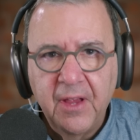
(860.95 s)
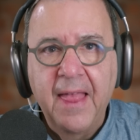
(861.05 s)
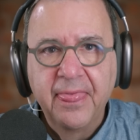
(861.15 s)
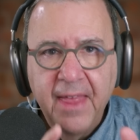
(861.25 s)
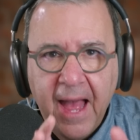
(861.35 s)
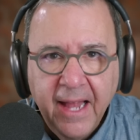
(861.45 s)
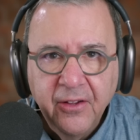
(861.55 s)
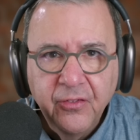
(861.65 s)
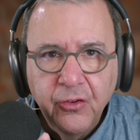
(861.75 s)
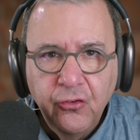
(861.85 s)
And that
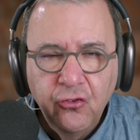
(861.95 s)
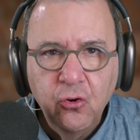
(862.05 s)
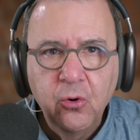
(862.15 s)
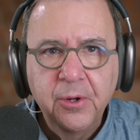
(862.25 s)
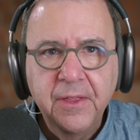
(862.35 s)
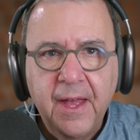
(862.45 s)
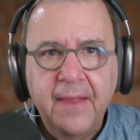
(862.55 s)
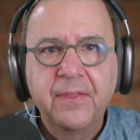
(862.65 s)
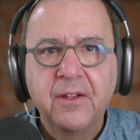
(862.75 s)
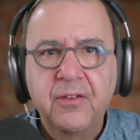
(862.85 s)
is the story
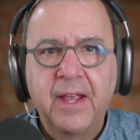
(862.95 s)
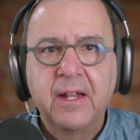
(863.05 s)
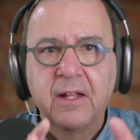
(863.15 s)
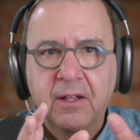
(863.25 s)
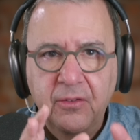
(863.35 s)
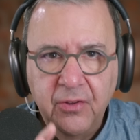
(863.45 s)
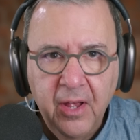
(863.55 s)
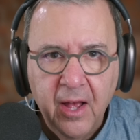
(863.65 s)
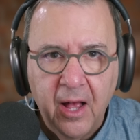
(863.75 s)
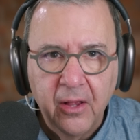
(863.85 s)
that the data
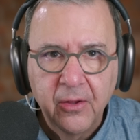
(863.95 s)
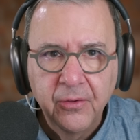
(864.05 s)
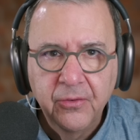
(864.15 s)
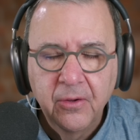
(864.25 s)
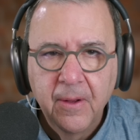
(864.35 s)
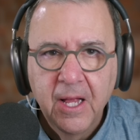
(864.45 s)
tells.